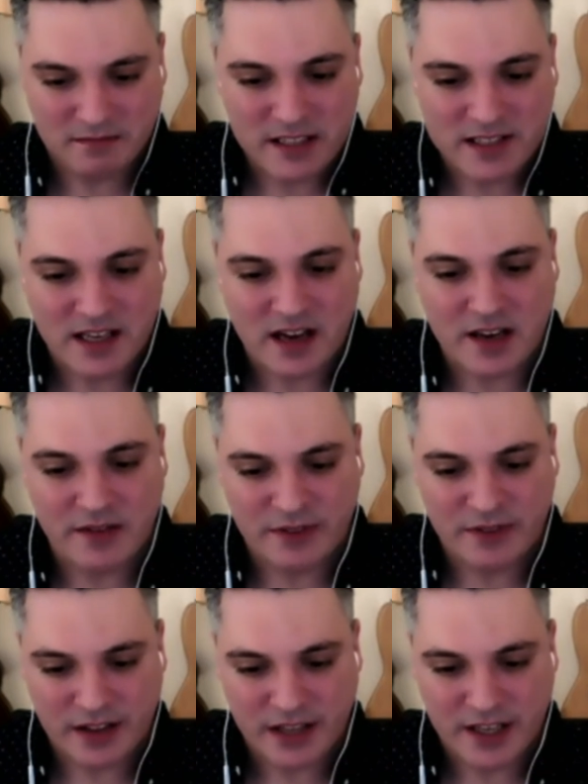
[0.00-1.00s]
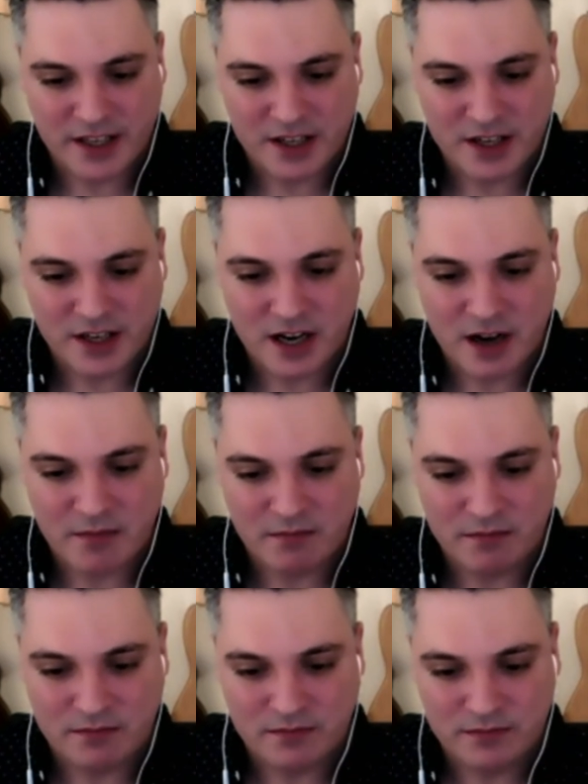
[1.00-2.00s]
is the kind of thing that
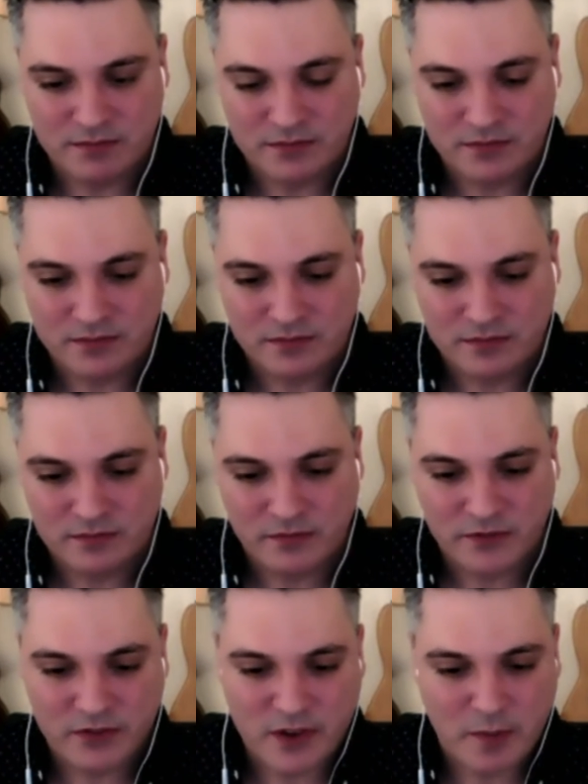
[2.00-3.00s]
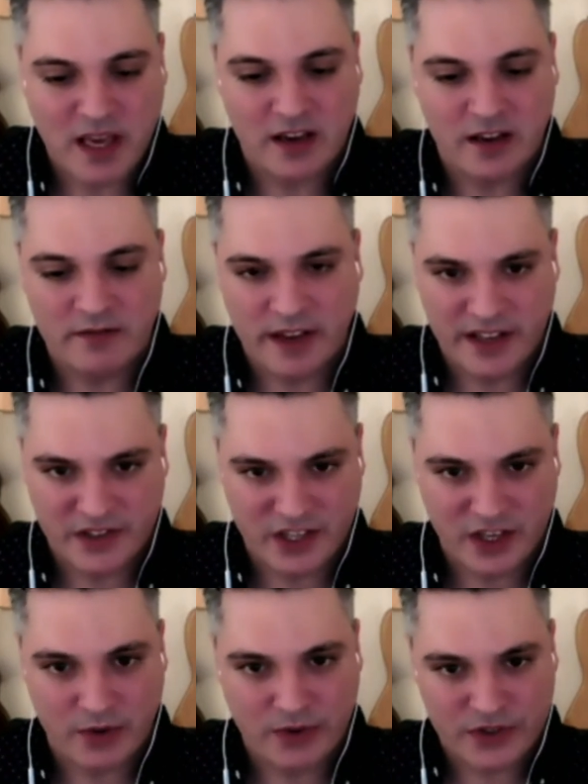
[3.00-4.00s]
to me conveys,
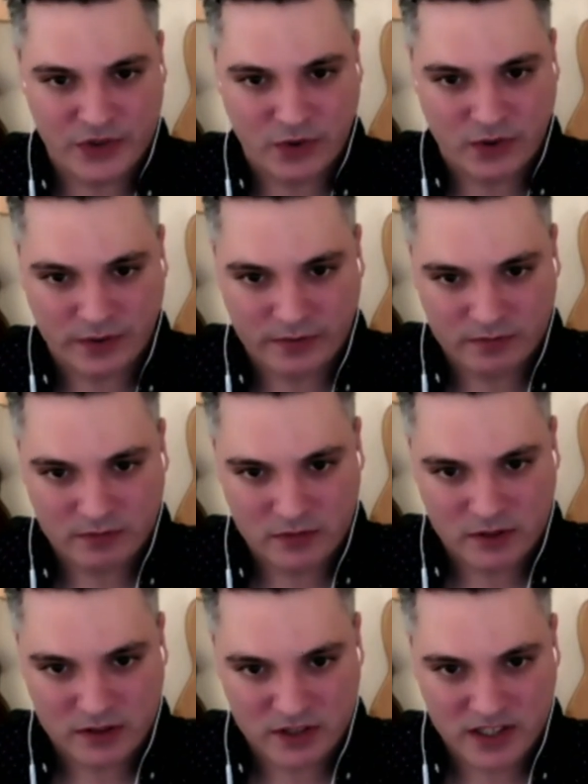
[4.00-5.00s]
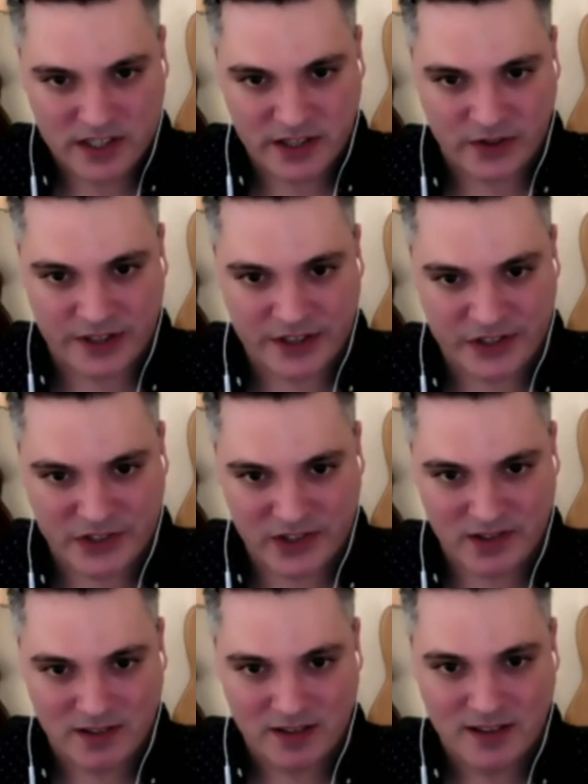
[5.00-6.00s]
you know, the sort of
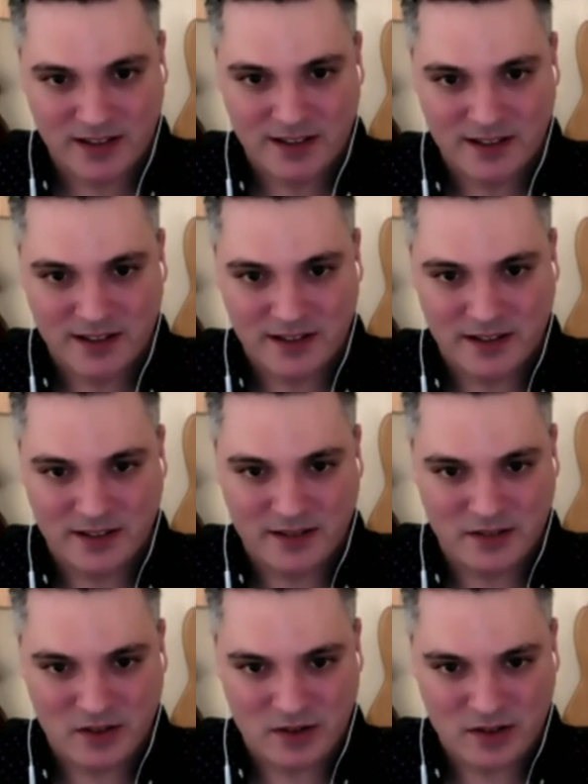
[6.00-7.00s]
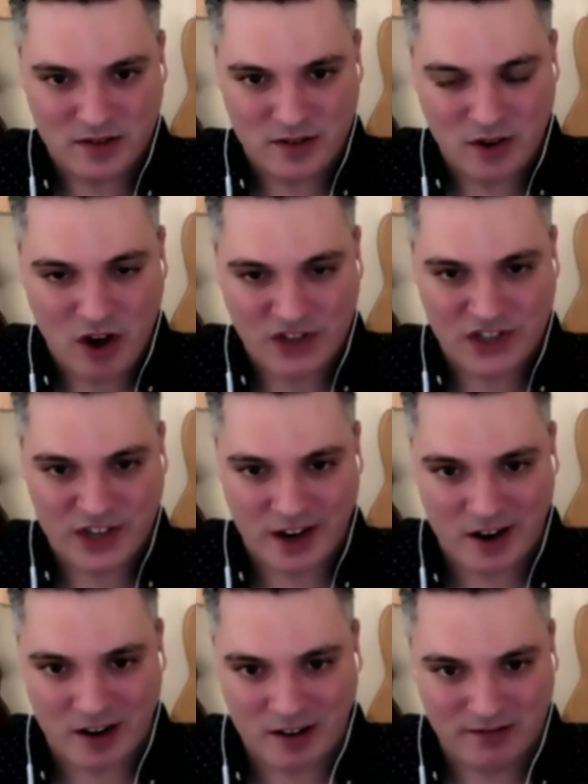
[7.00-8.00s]
stillness, the
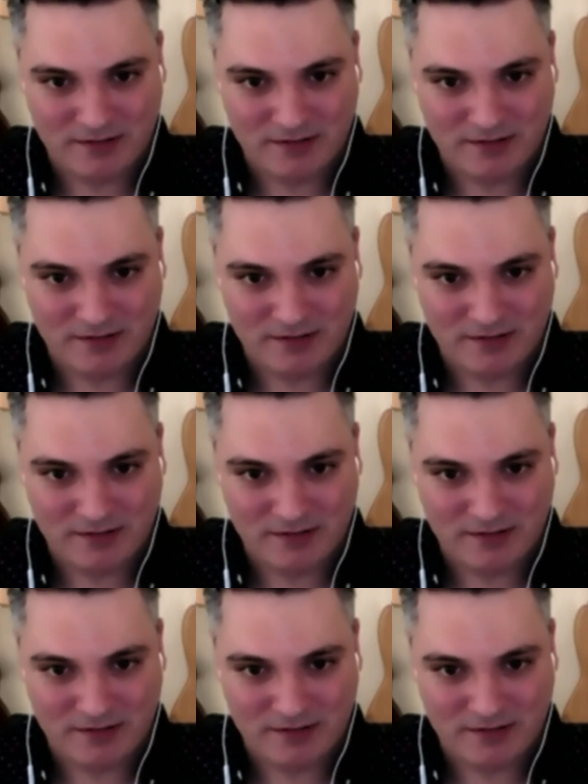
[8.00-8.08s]
austere,